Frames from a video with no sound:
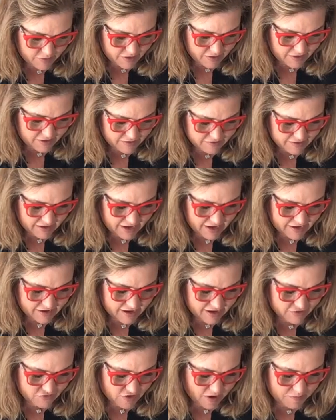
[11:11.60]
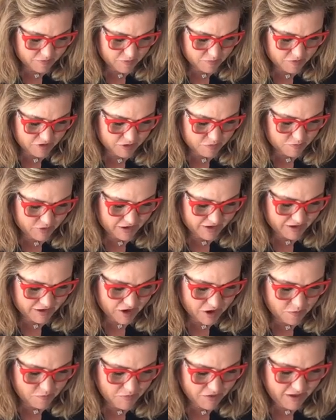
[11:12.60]
like because I dropped something to pick
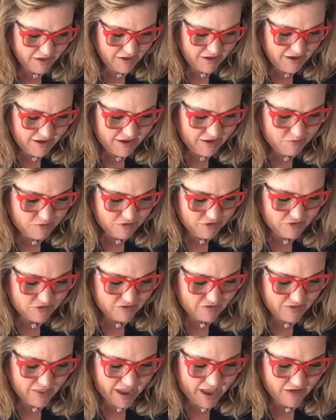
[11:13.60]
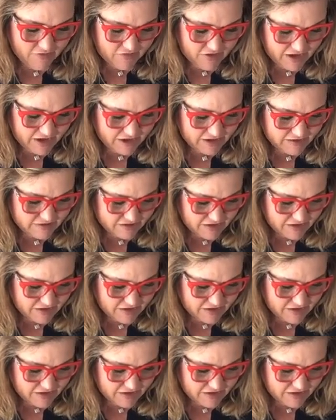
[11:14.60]
it up, and we were just laughing